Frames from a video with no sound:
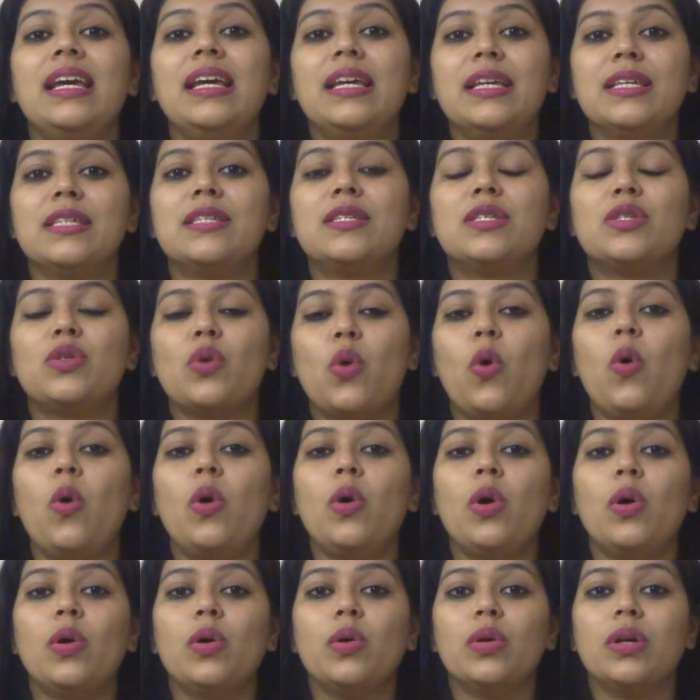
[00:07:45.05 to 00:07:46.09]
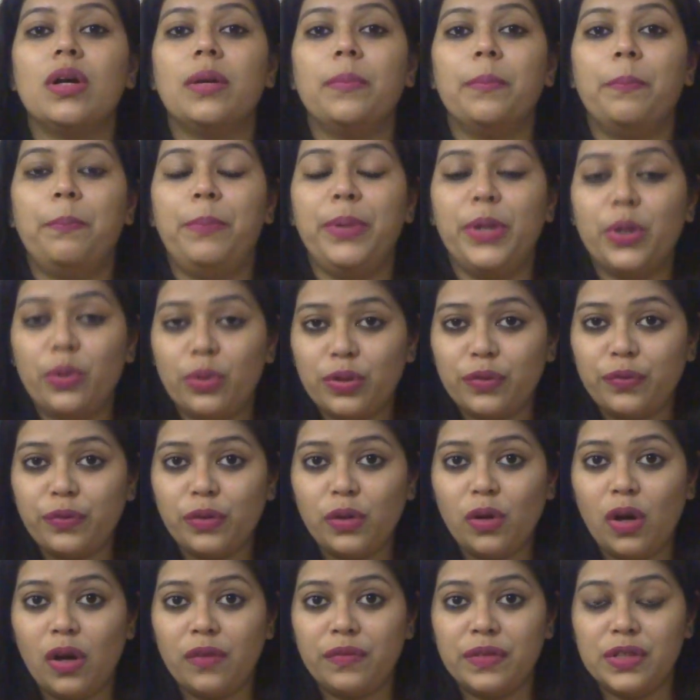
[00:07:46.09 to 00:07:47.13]
is so
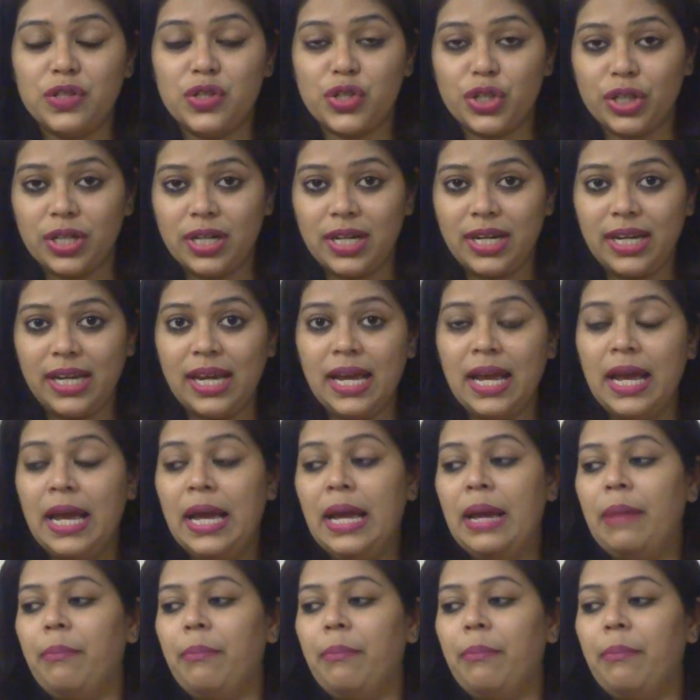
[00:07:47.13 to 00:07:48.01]
beautiful of a journey,